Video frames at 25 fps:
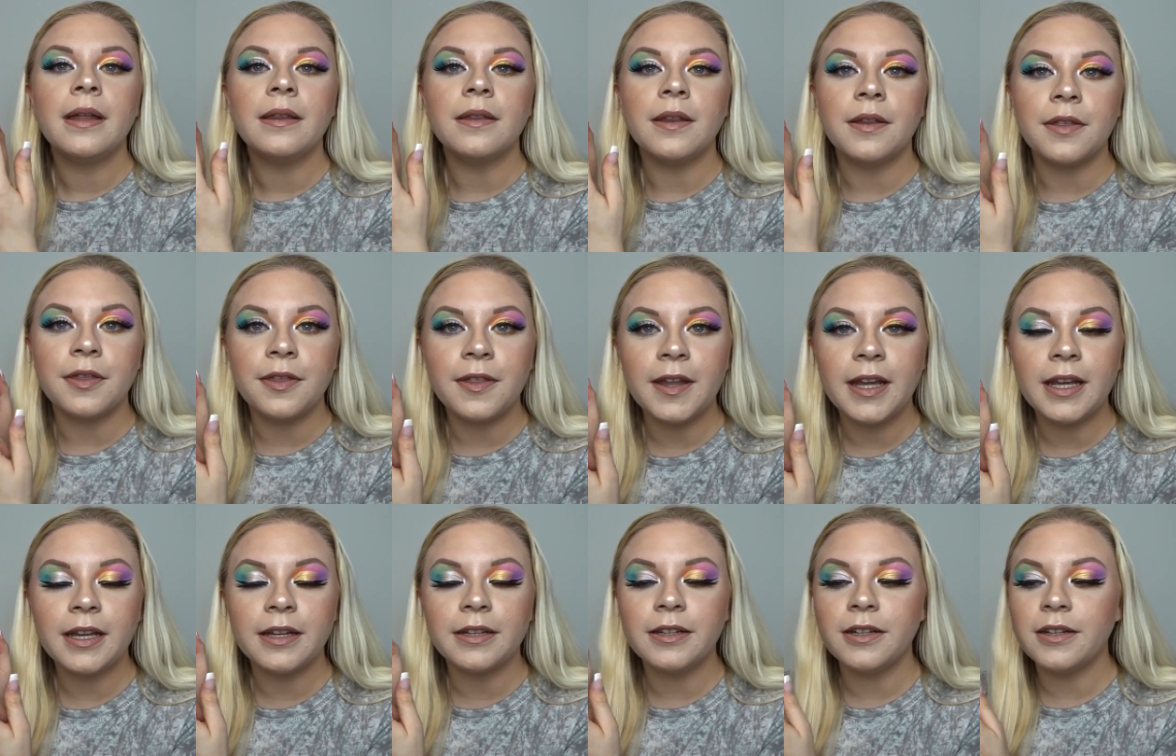The
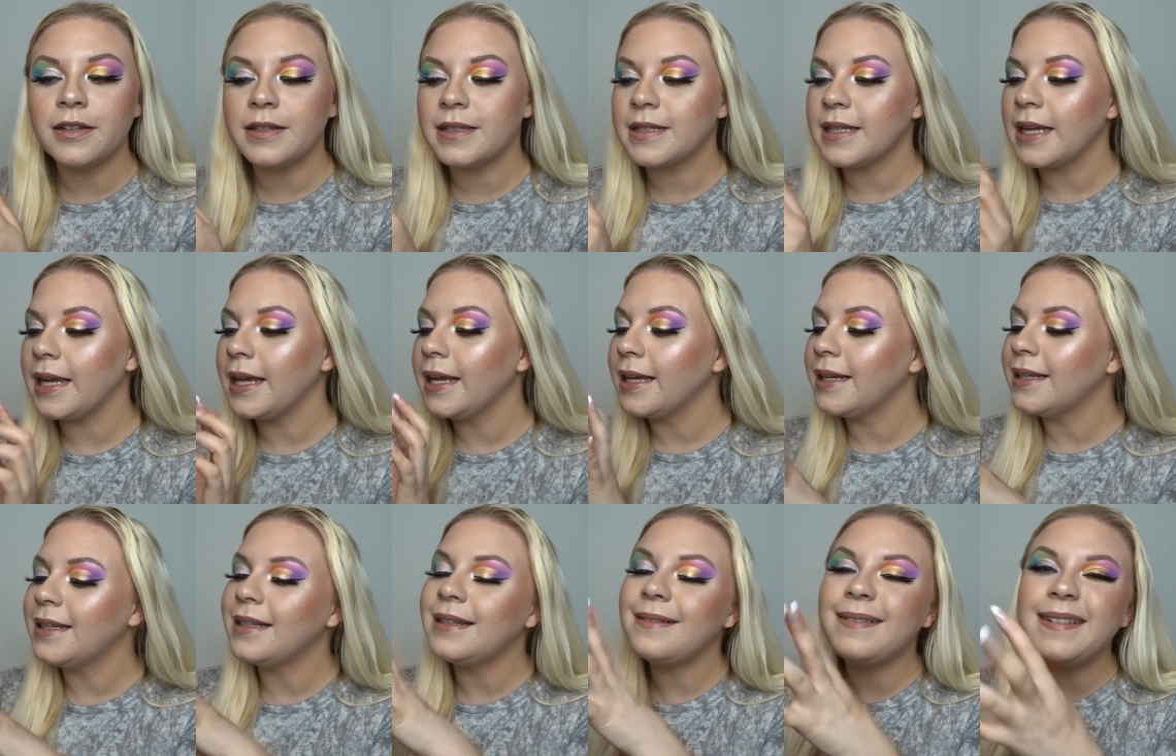thickness,
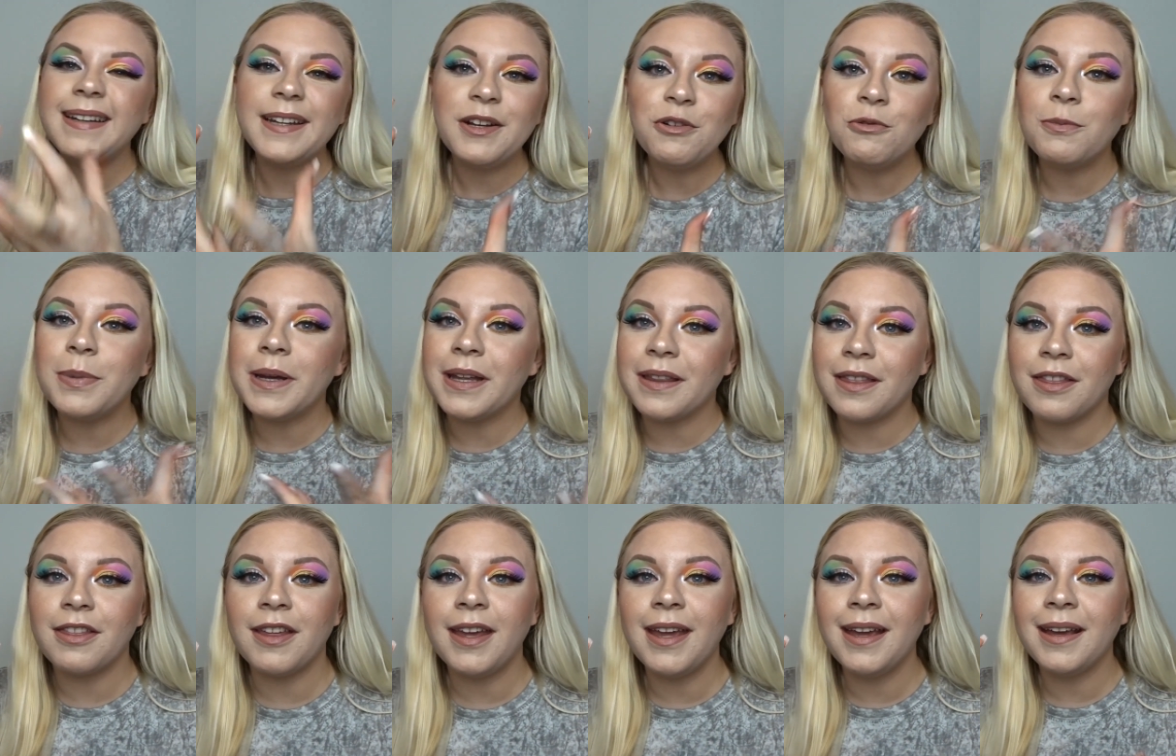a little
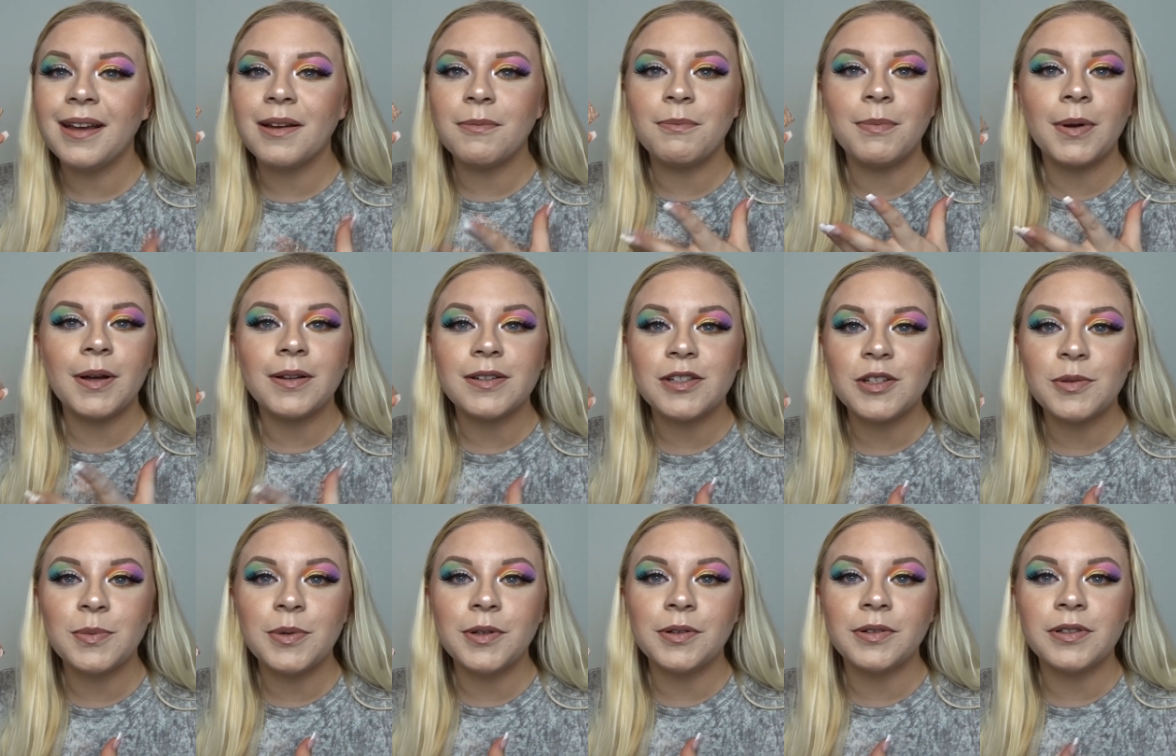bit thick, but
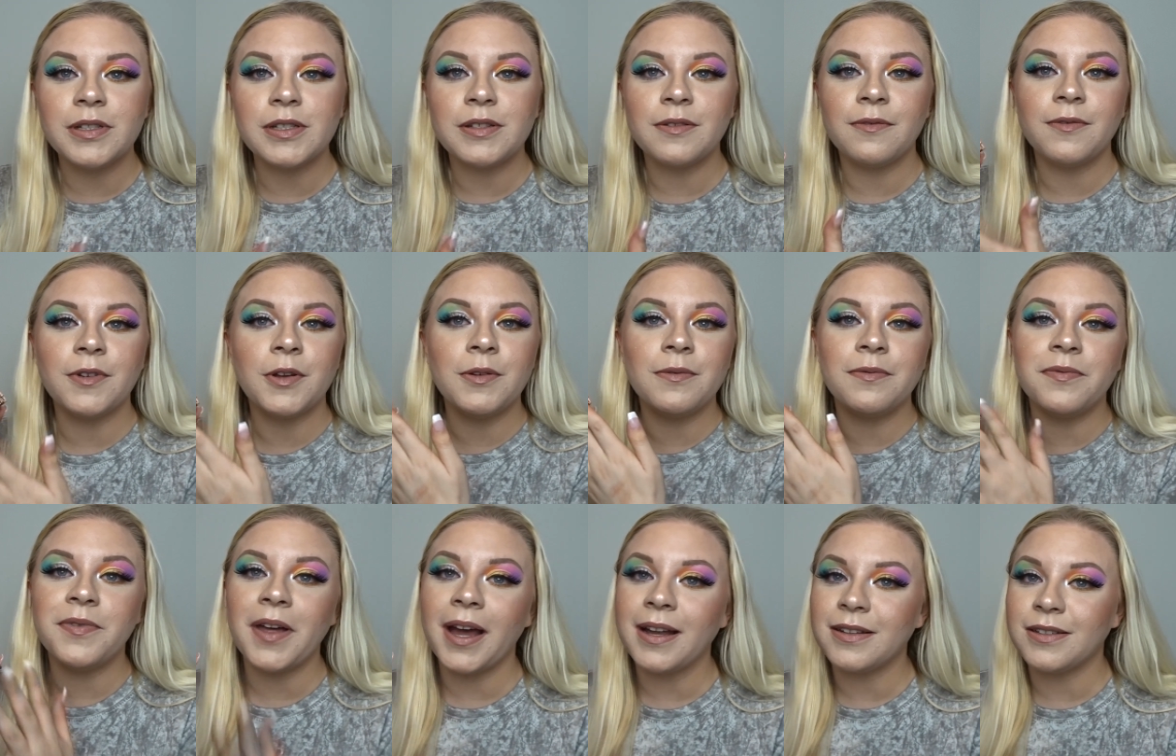to be honest with
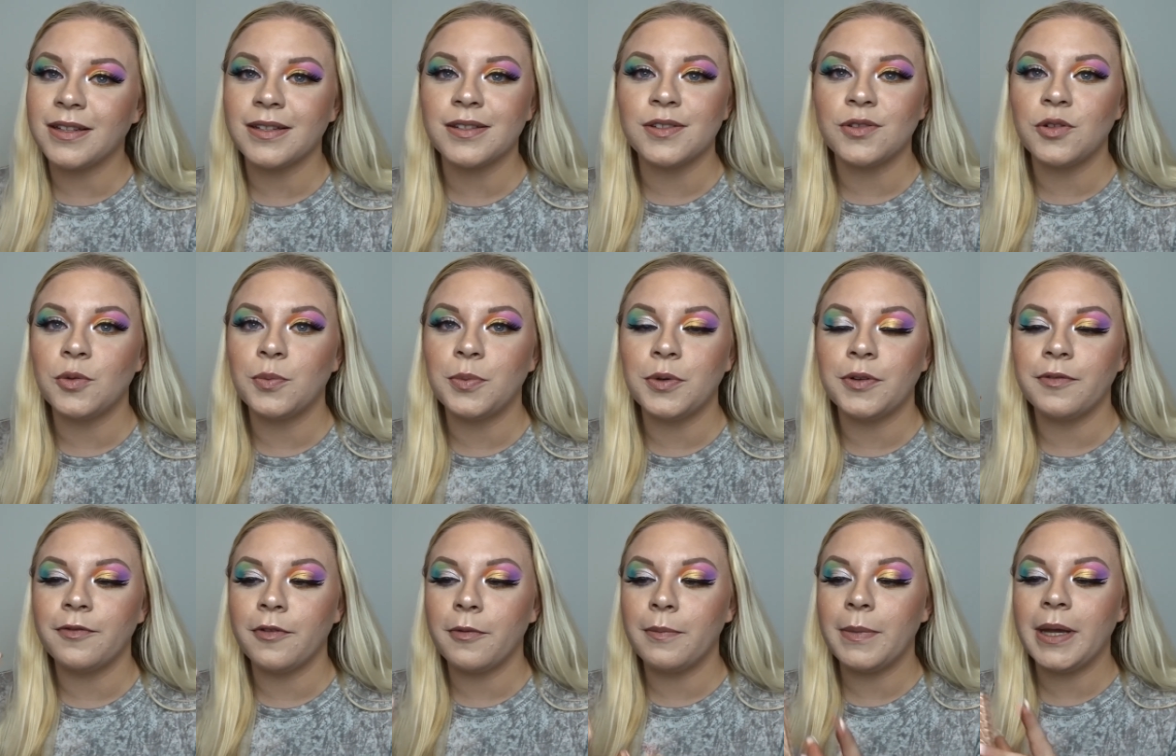you, that does not
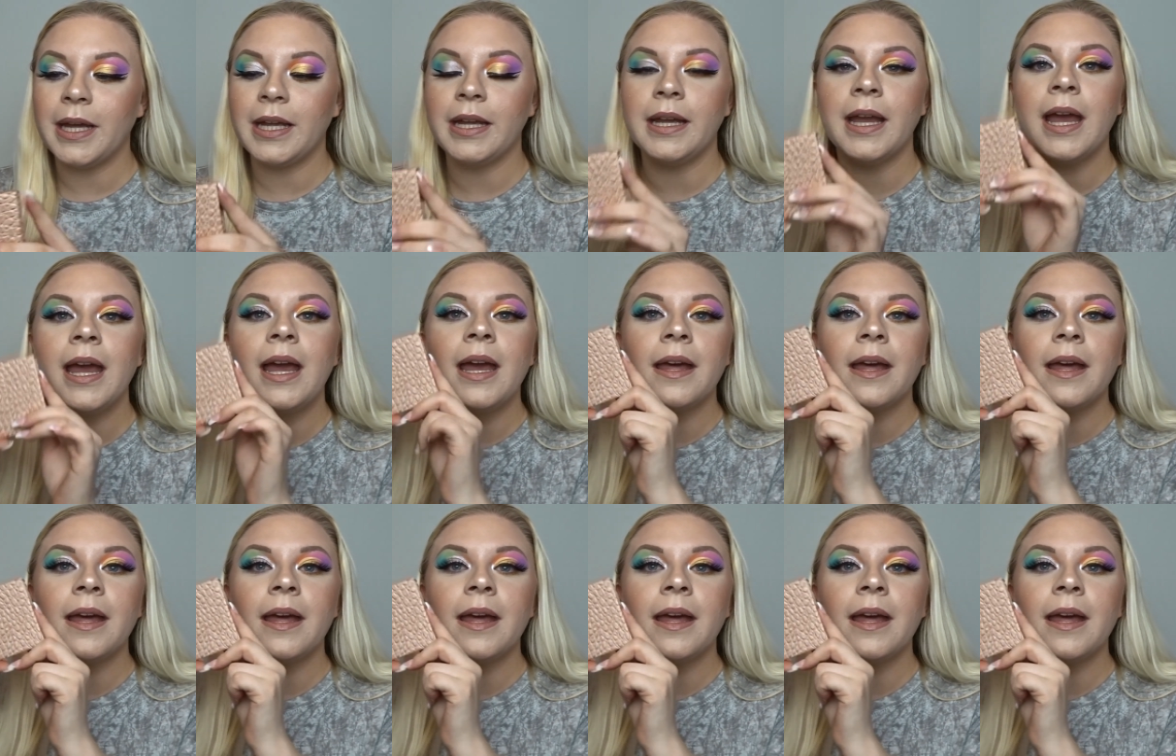bother me.